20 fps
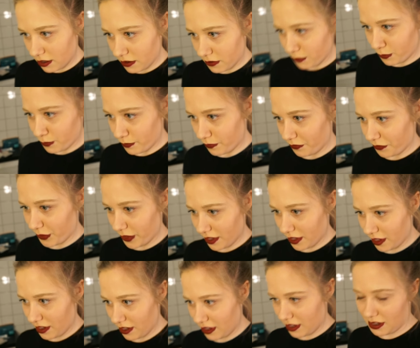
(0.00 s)

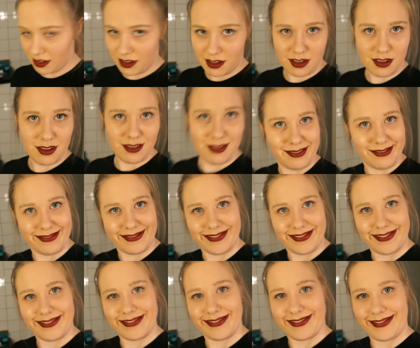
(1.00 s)

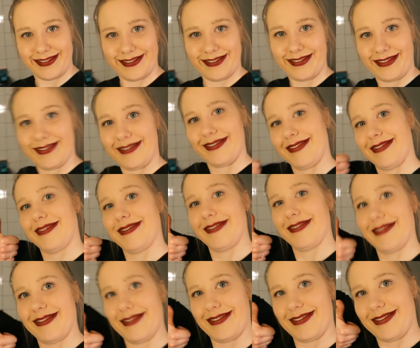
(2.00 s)

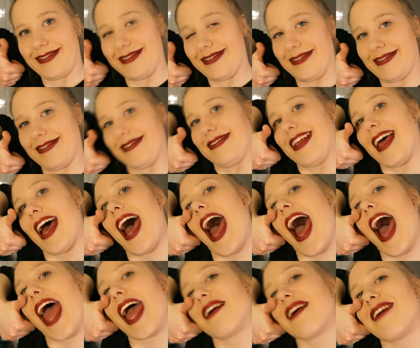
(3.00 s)

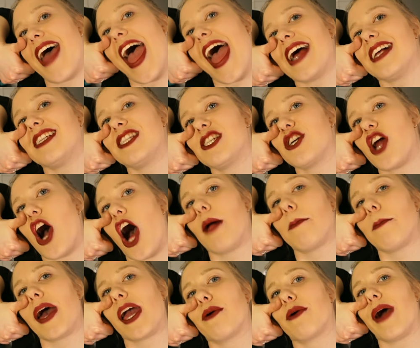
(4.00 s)
I have answered
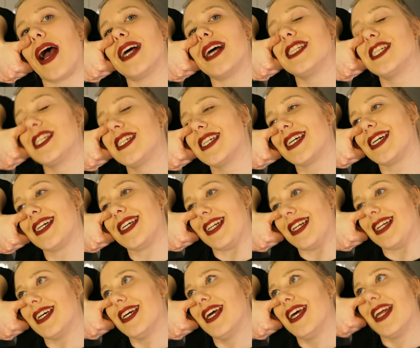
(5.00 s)
all my
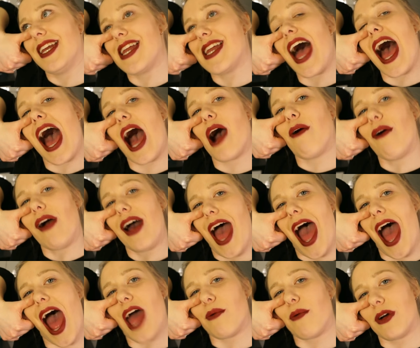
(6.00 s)
questions. Now,
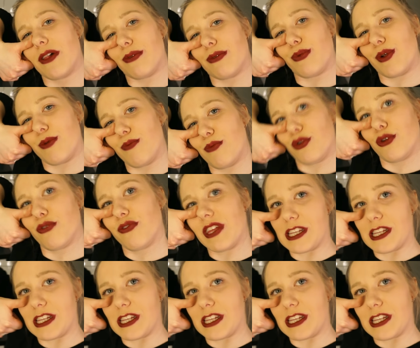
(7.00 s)
I will remove